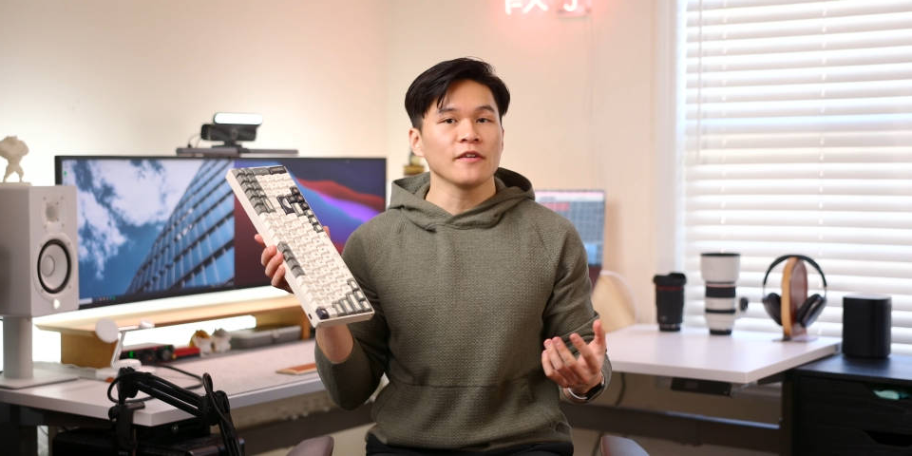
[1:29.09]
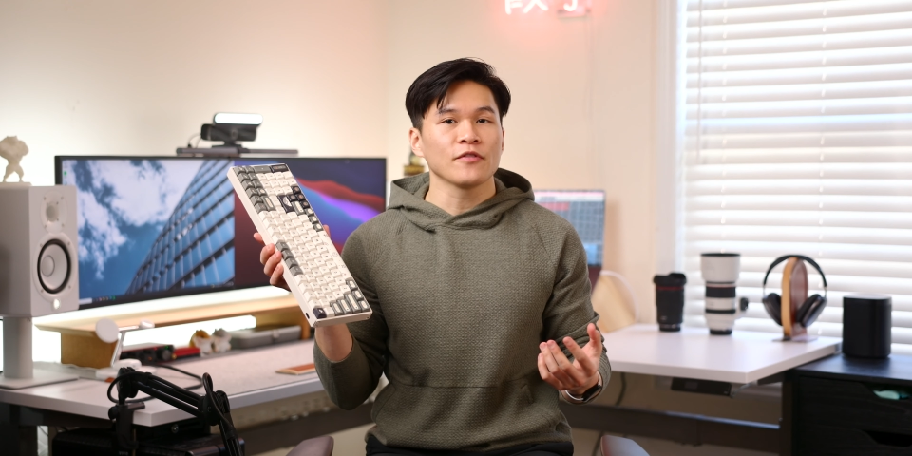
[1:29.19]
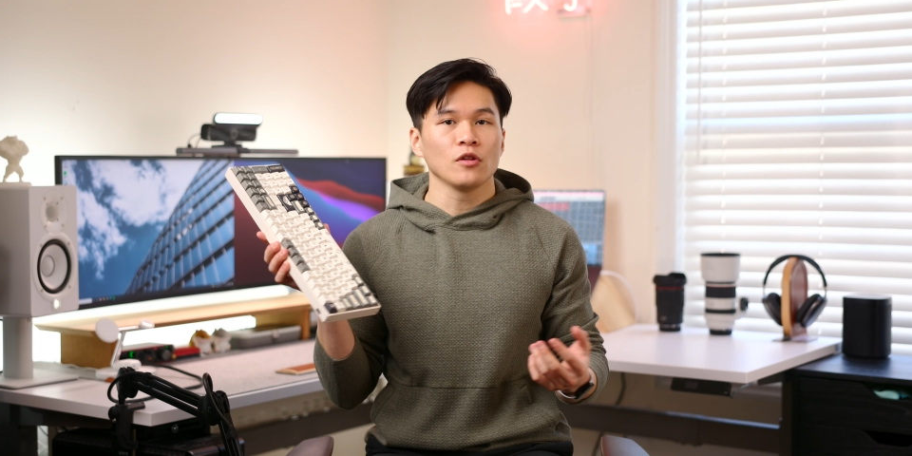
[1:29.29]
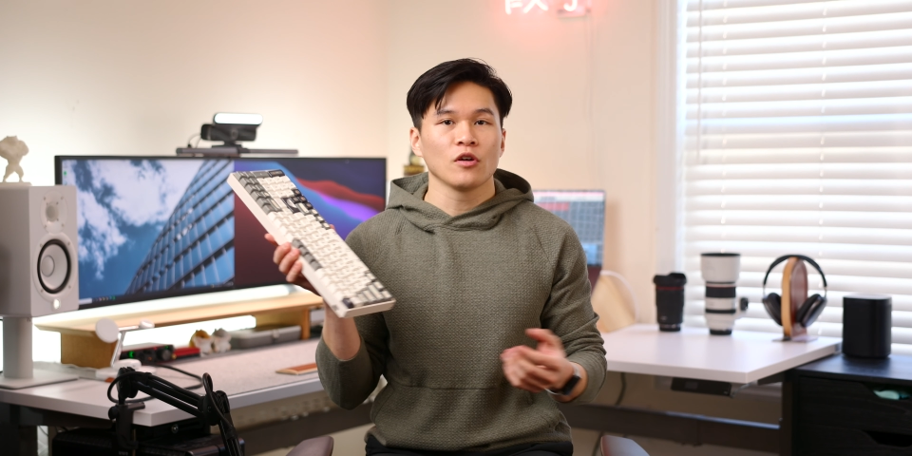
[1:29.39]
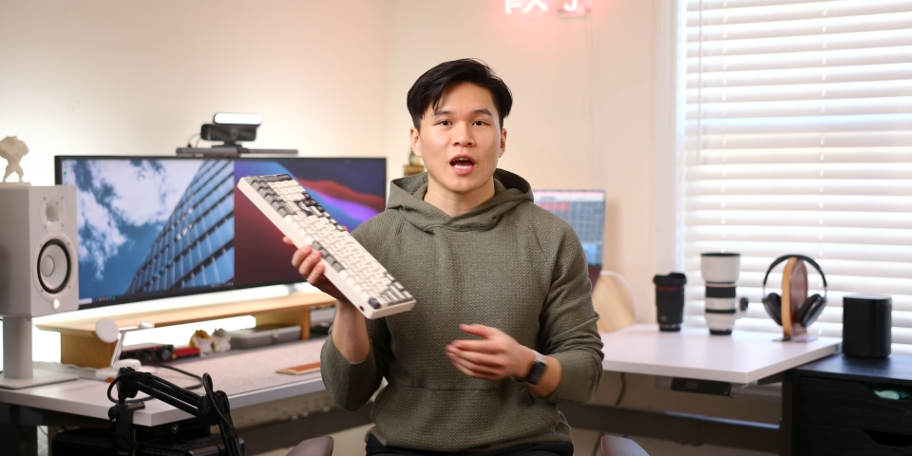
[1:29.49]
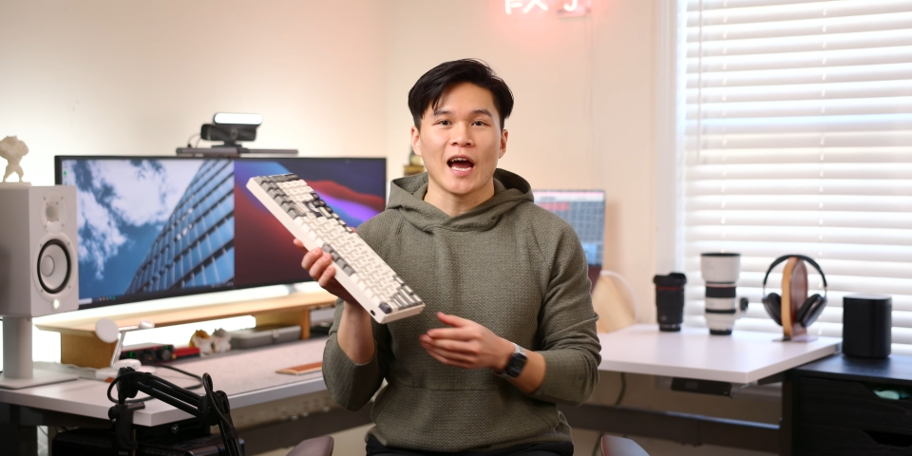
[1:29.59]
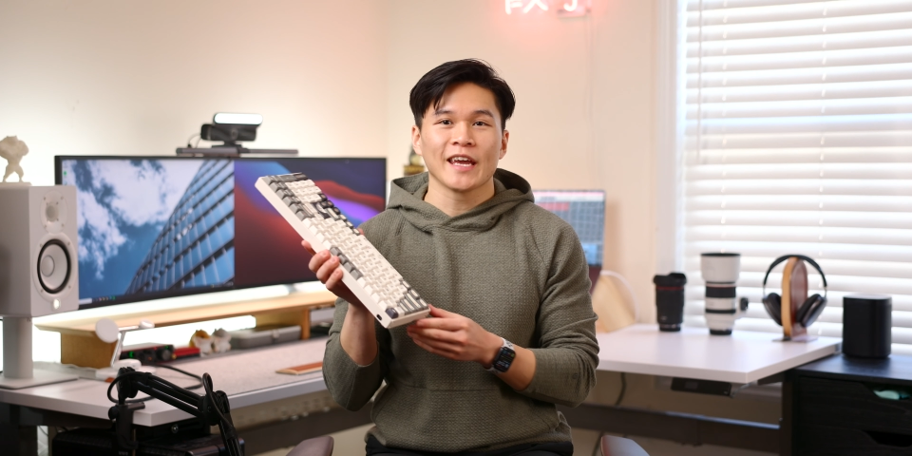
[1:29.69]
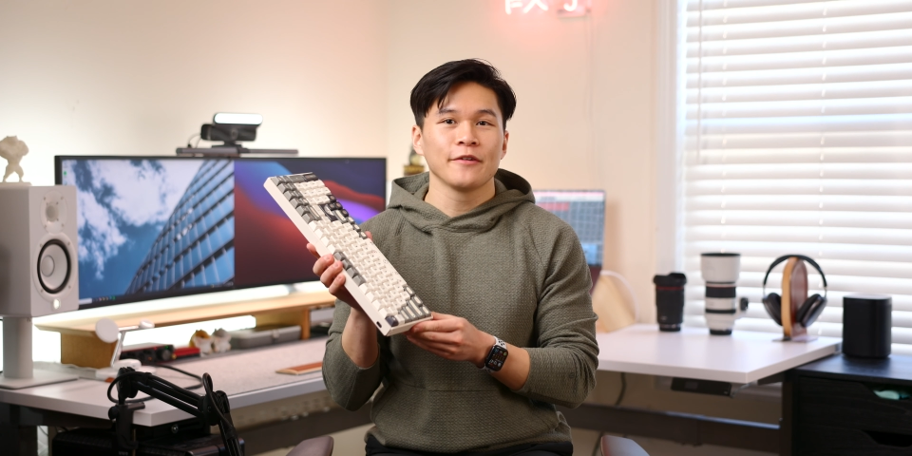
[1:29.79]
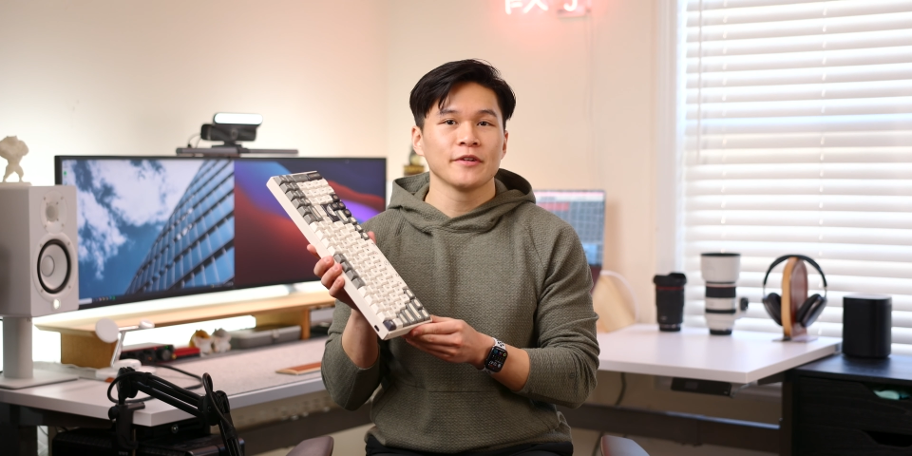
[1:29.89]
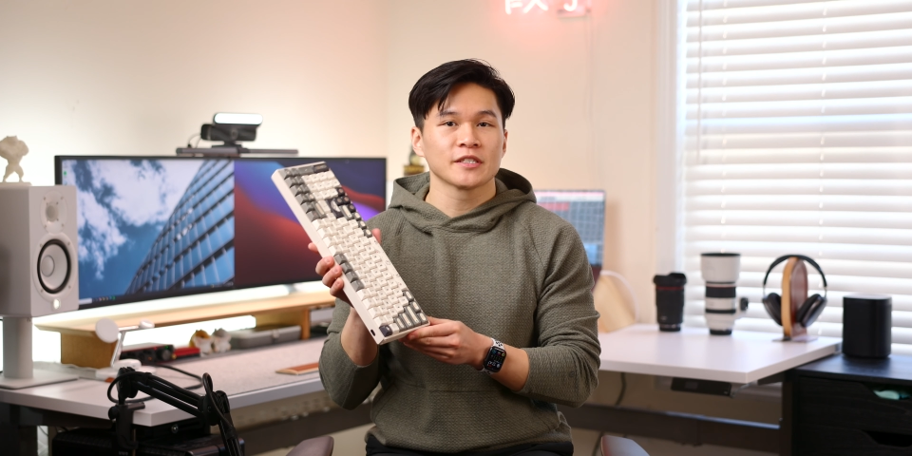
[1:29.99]
of the look,
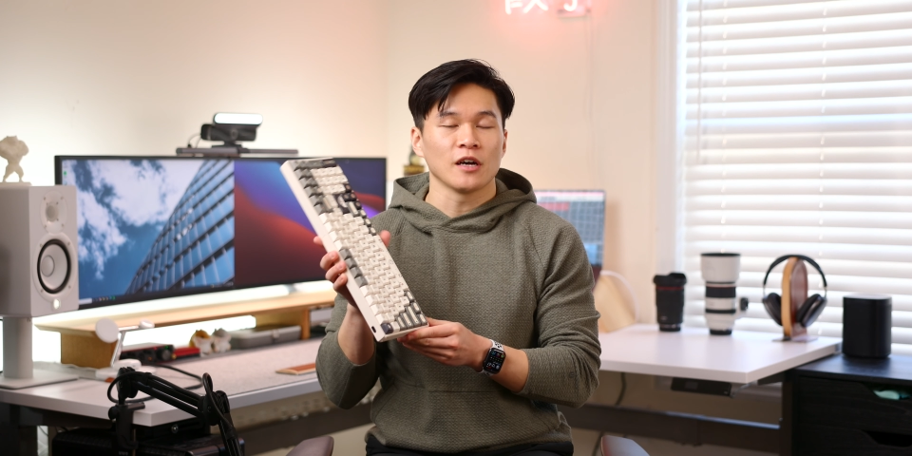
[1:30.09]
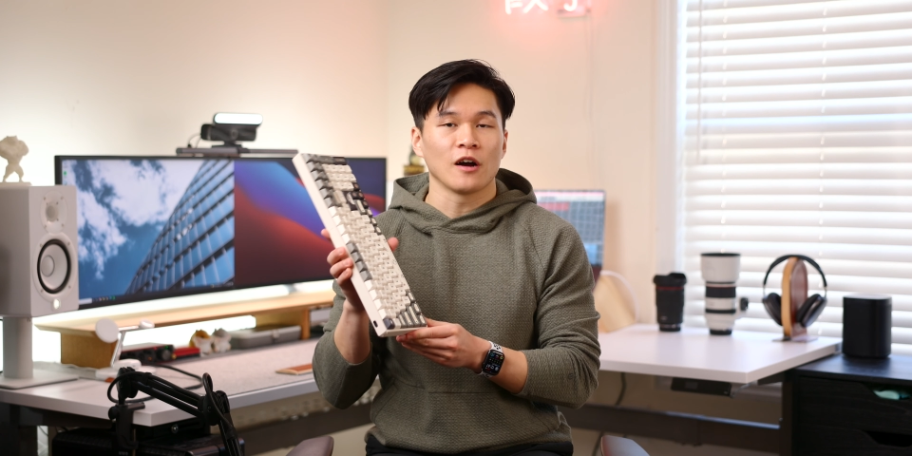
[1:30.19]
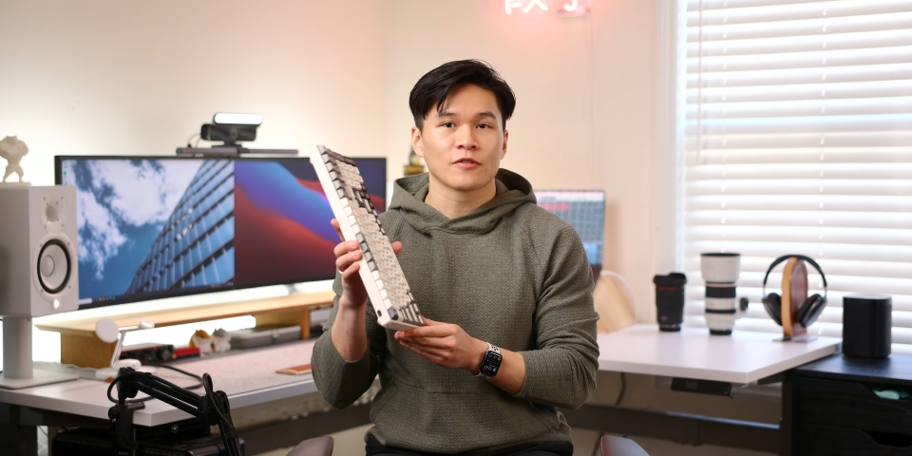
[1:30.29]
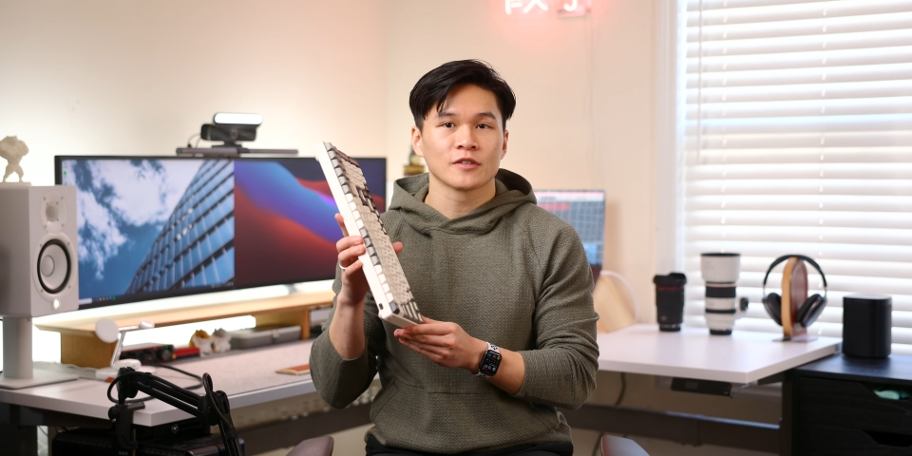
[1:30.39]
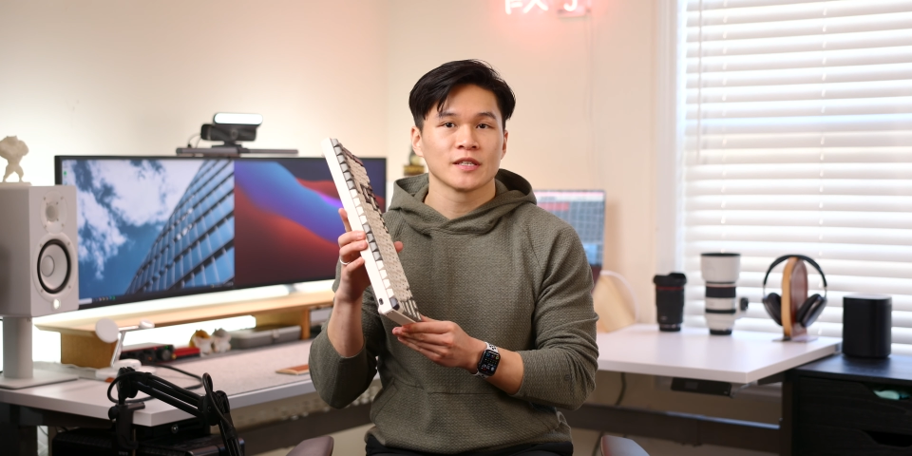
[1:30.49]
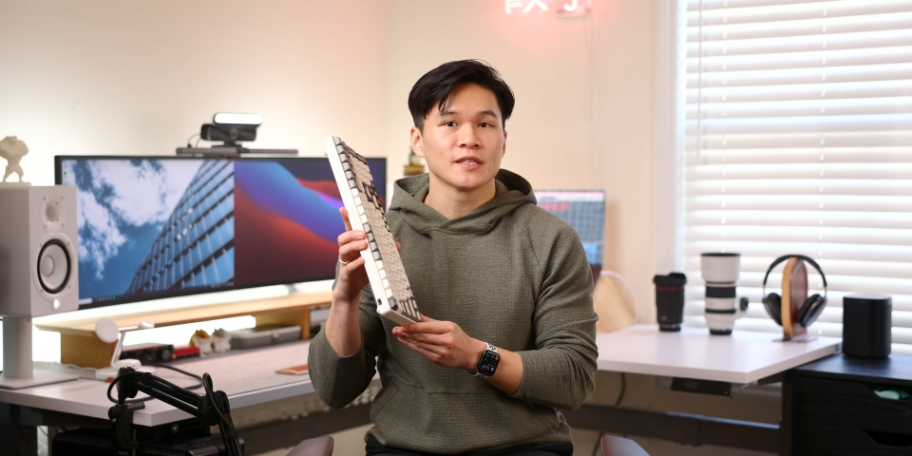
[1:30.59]
IQUNIX offers